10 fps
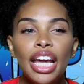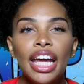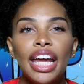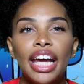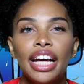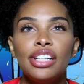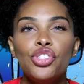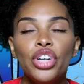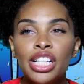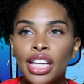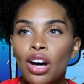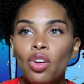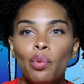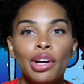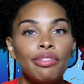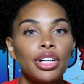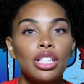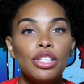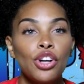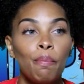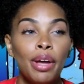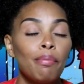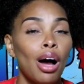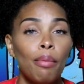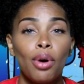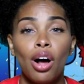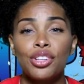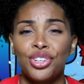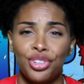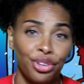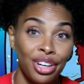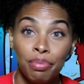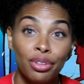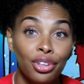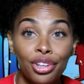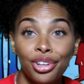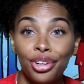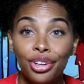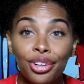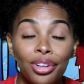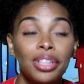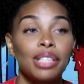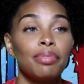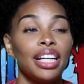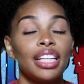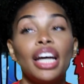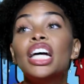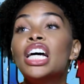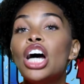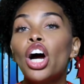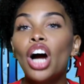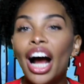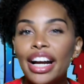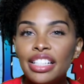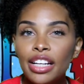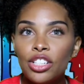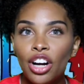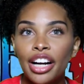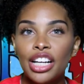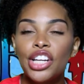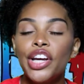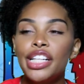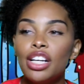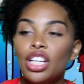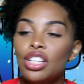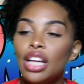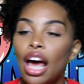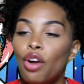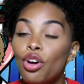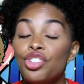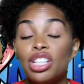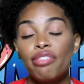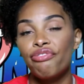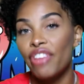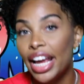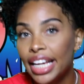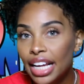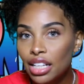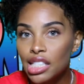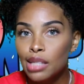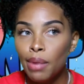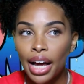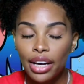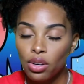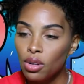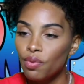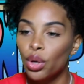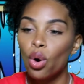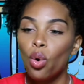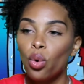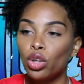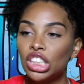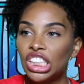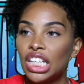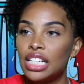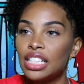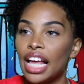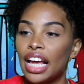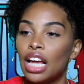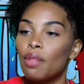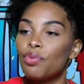And you could tell whenever, you know, Big Mom calls her the creepy looking girl or something like that, her eyes get dark, and you can tell, like, I don't know if she's faking the smile or she's like